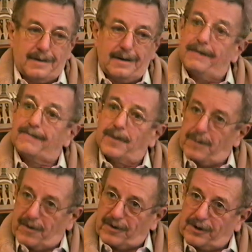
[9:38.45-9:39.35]
of
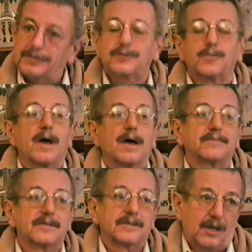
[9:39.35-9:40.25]
the Mother Goose
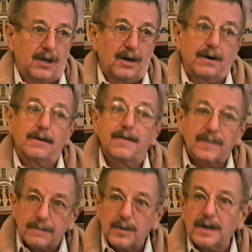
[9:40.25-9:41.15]
rhymes to learn,
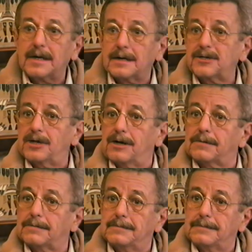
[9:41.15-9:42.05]
and then we did a
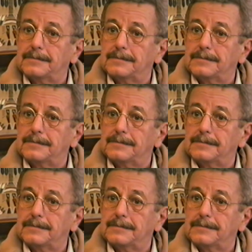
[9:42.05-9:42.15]
show.